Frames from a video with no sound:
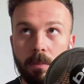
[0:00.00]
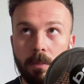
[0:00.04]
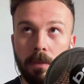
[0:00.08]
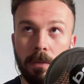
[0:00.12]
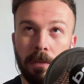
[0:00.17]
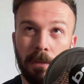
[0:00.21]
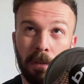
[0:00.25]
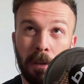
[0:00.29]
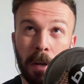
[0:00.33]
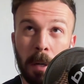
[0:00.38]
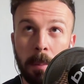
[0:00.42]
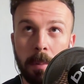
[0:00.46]

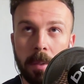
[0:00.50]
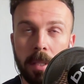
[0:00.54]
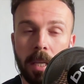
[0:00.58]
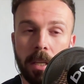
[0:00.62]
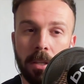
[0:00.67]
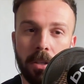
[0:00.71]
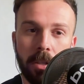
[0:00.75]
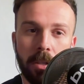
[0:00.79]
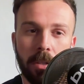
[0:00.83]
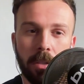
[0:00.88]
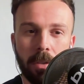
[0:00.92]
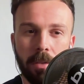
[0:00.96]
three
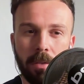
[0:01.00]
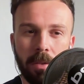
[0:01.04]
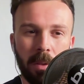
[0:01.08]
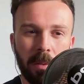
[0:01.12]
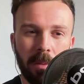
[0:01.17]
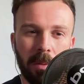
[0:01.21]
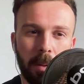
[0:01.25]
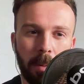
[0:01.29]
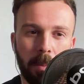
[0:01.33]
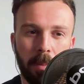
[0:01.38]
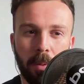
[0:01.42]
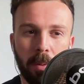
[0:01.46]
positions, or you
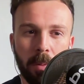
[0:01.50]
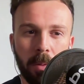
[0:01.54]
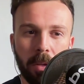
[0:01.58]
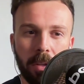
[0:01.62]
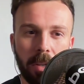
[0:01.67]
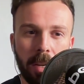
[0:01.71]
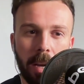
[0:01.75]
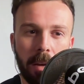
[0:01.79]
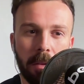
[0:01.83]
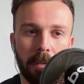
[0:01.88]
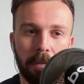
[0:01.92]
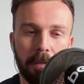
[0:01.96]

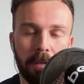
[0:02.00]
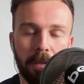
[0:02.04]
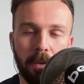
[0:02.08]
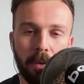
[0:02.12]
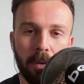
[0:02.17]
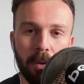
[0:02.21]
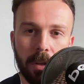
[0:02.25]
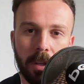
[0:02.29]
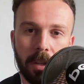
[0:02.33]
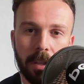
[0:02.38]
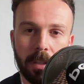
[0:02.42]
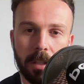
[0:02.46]
wouldn't count
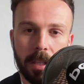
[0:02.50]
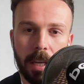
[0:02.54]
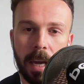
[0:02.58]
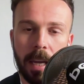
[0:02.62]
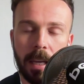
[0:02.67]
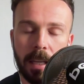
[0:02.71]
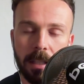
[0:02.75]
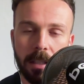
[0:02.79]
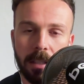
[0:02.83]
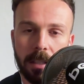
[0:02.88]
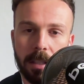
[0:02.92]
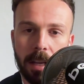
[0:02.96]
four because
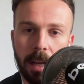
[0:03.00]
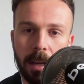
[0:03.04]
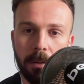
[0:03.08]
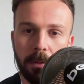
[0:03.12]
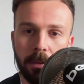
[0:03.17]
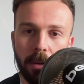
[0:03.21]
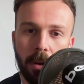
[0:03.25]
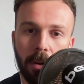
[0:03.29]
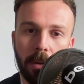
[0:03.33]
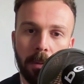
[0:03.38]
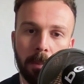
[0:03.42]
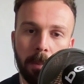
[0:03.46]
Kane's
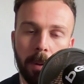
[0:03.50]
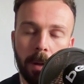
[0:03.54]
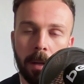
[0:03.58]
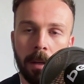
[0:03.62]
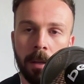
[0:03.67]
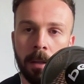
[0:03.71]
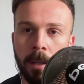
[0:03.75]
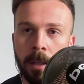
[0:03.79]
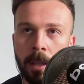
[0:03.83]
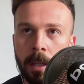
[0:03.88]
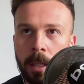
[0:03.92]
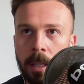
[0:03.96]
nailed on,
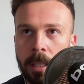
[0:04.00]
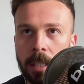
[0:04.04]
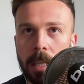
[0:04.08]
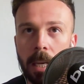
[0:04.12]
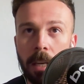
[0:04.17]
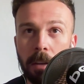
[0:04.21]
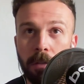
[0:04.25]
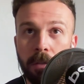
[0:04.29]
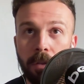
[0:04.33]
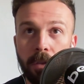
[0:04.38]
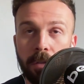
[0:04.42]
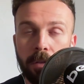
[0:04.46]
but yeah,
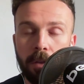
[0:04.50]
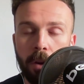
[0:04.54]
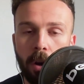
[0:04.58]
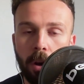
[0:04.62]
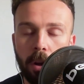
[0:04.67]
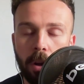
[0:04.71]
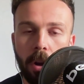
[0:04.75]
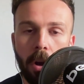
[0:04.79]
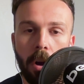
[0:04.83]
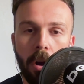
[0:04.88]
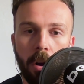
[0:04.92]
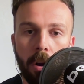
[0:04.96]
you've got
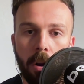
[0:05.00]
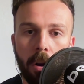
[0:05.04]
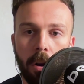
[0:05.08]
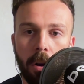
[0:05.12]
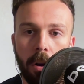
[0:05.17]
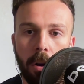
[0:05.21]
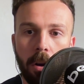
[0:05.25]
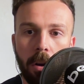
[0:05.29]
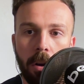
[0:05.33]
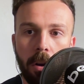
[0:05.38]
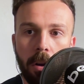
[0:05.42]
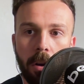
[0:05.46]
a lot
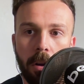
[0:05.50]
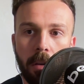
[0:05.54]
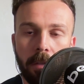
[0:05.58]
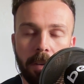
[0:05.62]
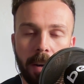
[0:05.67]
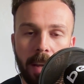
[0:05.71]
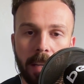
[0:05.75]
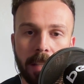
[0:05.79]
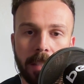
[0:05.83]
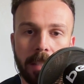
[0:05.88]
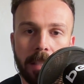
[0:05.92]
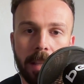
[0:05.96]
of
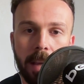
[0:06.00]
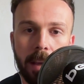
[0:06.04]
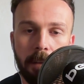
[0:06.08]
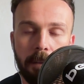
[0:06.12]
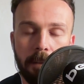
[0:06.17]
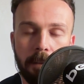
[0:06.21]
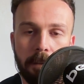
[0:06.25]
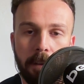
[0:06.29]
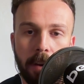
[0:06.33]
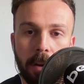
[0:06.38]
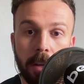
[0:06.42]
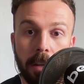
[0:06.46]
lads there
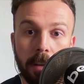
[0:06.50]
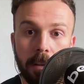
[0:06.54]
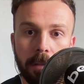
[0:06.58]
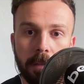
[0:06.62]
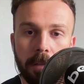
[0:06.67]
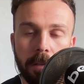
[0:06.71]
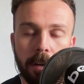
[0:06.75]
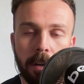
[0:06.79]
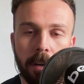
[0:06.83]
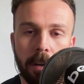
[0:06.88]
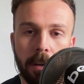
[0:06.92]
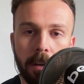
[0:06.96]
fighting
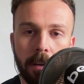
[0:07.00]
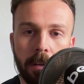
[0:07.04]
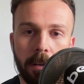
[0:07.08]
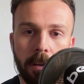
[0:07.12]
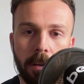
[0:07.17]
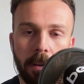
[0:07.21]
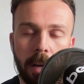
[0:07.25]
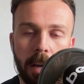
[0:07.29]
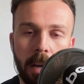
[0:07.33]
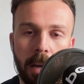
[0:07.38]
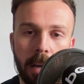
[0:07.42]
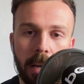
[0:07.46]
for
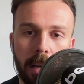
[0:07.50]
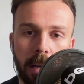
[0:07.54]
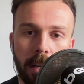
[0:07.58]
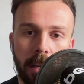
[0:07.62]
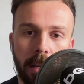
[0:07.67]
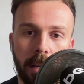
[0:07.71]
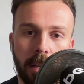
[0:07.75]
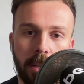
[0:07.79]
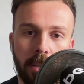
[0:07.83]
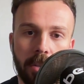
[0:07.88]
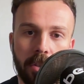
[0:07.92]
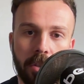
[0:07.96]

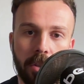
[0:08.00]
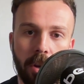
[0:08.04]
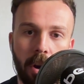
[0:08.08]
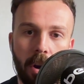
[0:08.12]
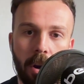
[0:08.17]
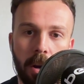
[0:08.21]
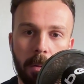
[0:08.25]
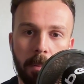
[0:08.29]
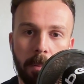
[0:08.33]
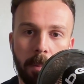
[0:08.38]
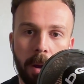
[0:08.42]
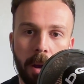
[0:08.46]
a
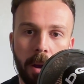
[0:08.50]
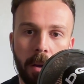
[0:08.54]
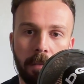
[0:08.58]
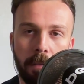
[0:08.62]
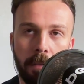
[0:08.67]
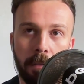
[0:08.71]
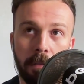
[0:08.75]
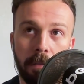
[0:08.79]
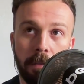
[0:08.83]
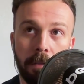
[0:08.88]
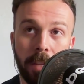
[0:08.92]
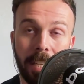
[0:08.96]
starting berth,
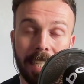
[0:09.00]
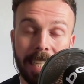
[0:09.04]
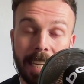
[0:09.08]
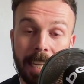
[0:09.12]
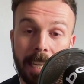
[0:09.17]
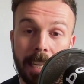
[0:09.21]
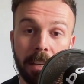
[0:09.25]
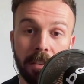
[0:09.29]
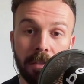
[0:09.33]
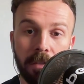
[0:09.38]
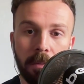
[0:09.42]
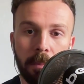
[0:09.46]
and the
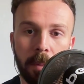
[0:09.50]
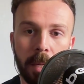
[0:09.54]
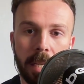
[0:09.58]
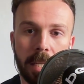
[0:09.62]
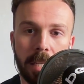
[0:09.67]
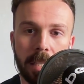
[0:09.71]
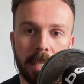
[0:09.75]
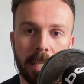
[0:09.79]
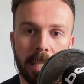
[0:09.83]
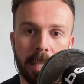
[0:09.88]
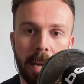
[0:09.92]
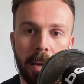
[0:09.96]
key for me
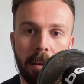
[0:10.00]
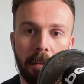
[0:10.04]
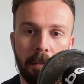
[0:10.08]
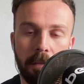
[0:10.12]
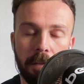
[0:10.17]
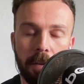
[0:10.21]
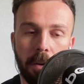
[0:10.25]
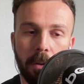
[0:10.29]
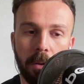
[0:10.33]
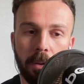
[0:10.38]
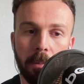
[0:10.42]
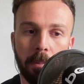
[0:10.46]
is to get
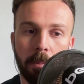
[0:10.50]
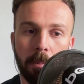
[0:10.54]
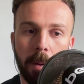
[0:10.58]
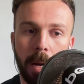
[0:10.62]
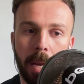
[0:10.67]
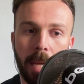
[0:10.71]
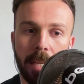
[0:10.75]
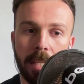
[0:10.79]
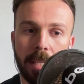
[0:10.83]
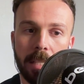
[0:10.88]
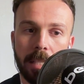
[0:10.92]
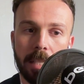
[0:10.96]
Foden
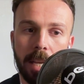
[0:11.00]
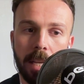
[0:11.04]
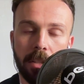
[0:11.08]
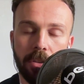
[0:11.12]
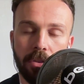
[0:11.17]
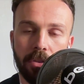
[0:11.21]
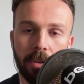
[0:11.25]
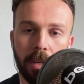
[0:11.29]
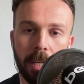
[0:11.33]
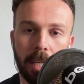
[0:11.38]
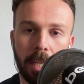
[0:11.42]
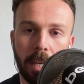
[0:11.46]
playing
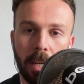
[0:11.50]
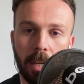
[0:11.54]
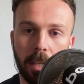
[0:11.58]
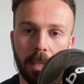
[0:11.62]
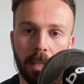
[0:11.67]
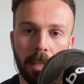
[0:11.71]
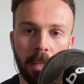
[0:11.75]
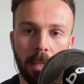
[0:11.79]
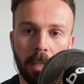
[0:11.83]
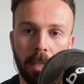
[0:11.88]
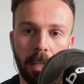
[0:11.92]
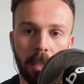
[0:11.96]
centrally.
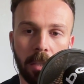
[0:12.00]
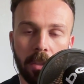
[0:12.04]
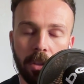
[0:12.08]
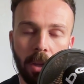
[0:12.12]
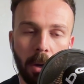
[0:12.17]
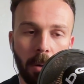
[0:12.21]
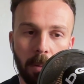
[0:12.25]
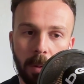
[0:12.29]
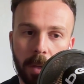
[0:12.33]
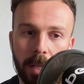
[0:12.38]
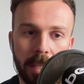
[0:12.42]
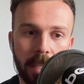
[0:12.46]
Like,
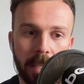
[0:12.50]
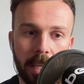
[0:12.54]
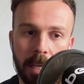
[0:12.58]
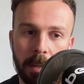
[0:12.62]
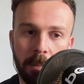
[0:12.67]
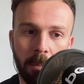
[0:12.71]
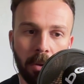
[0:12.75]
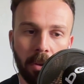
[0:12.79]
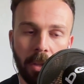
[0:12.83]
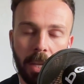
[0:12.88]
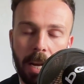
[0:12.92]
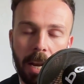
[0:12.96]
don't want to see
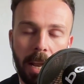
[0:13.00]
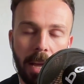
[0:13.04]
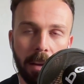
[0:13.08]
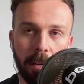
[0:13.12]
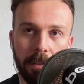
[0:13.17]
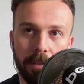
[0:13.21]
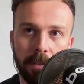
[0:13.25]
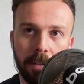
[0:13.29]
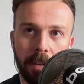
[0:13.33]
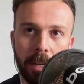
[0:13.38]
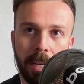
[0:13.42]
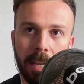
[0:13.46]
him on the
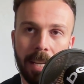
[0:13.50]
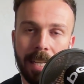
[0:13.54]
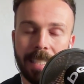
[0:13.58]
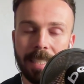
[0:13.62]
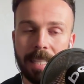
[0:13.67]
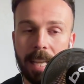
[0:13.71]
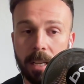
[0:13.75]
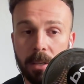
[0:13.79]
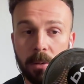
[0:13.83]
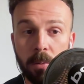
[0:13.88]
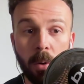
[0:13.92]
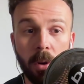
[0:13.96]
left.
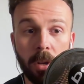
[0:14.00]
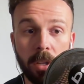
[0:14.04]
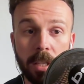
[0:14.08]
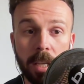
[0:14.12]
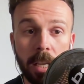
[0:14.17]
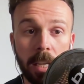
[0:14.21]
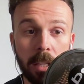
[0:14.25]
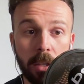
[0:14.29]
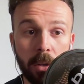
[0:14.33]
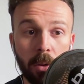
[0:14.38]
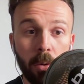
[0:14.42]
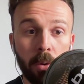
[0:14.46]
That's why I
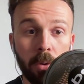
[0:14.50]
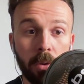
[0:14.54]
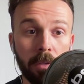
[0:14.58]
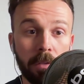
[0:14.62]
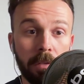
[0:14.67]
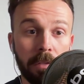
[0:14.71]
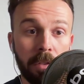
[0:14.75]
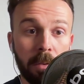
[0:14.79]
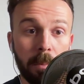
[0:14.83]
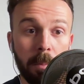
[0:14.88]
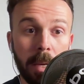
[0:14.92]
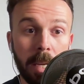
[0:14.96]
say Gordon
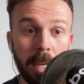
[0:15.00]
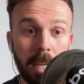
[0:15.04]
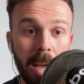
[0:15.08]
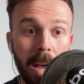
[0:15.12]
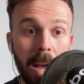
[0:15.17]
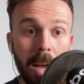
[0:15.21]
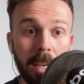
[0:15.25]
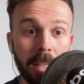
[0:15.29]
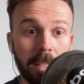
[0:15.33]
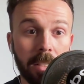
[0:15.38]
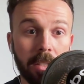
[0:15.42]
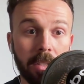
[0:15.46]
for me
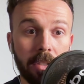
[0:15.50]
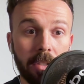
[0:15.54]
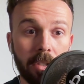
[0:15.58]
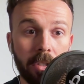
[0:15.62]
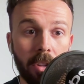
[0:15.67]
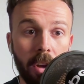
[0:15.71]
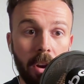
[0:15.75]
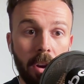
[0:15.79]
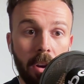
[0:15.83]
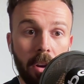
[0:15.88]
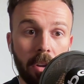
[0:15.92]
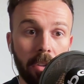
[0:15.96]
has to
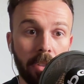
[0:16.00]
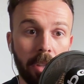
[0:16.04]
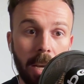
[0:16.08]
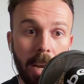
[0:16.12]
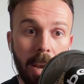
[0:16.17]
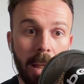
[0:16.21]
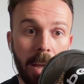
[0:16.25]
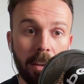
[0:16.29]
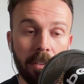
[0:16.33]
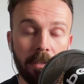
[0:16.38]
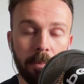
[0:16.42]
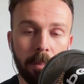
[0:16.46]
start on the
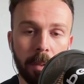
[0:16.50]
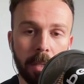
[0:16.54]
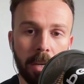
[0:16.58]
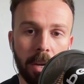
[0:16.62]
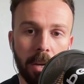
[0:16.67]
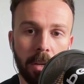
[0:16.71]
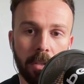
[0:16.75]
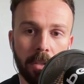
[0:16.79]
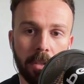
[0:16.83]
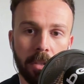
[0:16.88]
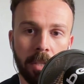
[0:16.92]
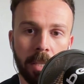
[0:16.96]
left,
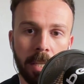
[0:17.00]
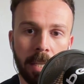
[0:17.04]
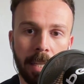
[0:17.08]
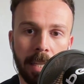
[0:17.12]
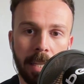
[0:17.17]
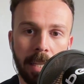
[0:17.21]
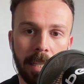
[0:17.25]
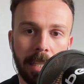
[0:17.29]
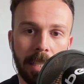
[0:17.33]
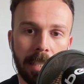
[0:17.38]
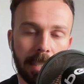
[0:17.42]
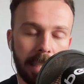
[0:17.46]
because
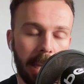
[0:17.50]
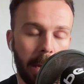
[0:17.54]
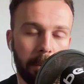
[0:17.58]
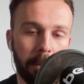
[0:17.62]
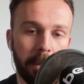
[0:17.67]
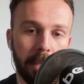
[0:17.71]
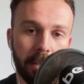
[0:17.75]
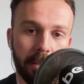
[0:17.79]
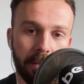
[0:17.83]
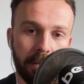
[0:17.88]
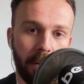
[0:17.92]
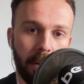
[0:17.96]
that
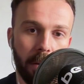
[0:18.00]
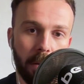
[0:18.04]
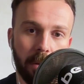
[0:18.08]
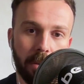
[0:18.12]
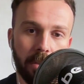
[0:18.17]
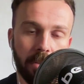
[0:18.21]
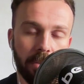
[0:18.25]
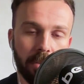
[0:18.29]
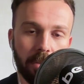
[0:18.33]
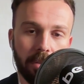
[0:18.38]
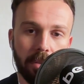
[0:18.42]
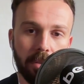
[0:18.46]
means
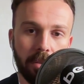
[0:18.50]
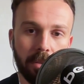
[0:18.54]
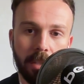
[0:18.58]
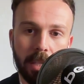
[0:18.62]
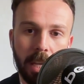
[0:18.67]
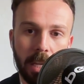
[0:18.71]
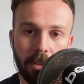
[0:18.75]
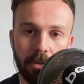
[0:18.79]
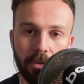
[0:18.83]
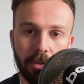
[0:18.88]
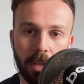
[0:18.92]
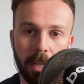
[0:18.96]
Foden's
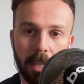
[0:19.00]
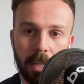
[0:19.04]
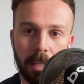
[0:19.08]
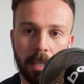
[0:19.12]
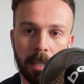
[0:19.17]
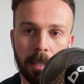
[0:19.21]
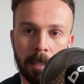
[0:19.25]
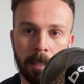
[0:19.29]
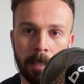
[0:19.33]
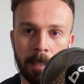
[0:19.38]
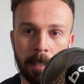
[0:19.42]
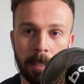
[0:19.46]
centrally.
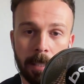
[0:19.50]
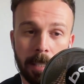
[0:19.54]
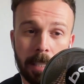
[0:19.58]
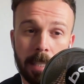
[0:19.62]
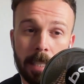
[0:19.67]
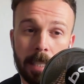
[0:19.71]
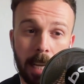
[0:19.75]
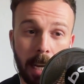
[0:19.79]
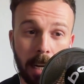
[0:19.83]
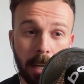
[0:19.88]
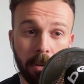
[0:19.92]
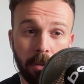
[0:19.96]

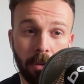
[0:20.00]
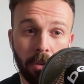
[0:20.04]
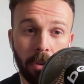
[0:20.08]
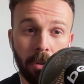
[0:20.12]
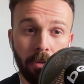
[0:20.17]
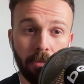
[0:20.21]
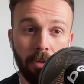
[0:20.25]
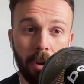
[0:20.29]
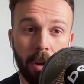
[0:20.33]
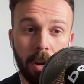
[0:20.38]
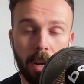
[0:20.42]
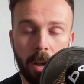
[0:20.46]
Saka on
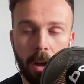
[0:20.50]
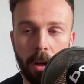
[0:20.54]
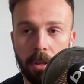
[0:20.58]
the right.